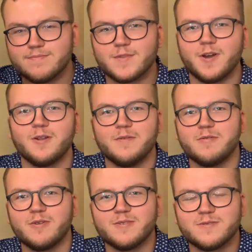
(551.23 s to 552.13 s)
God love you,
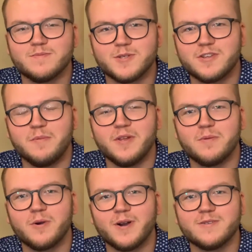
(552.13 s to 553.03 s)
friends. Please keep me in your
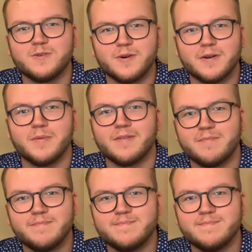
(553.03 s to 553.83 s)
prayers. You are in mine.